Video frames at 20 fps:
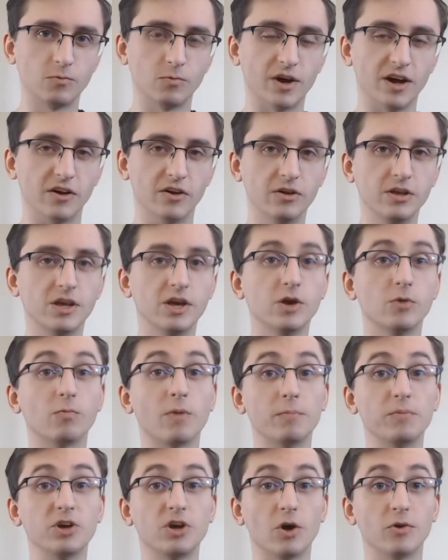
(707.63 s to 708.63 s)
Well,
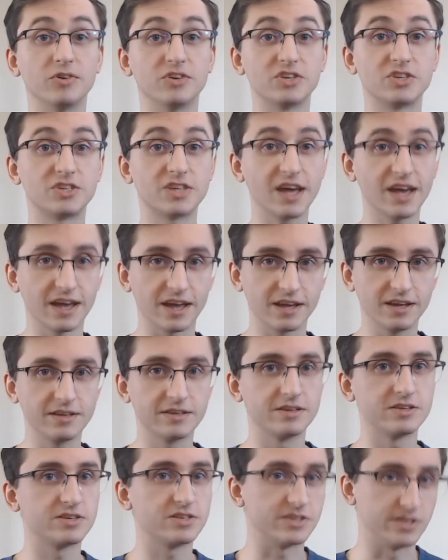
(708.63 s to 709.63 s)
when we go to
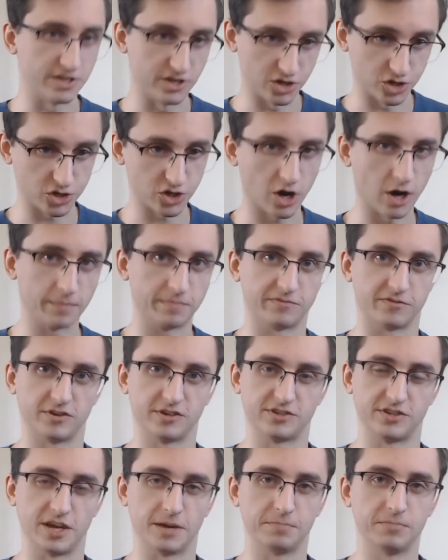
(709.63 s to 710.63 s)
say C sharp,
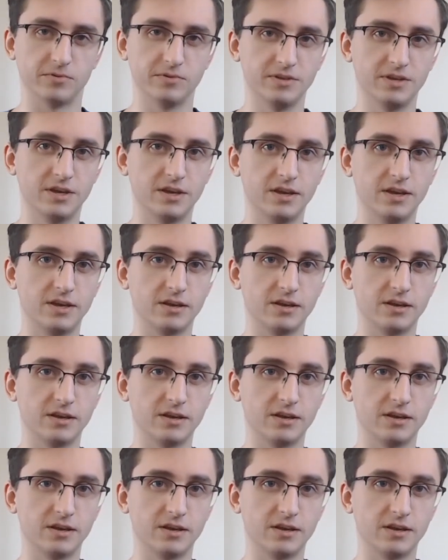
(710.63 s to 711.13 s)
for example,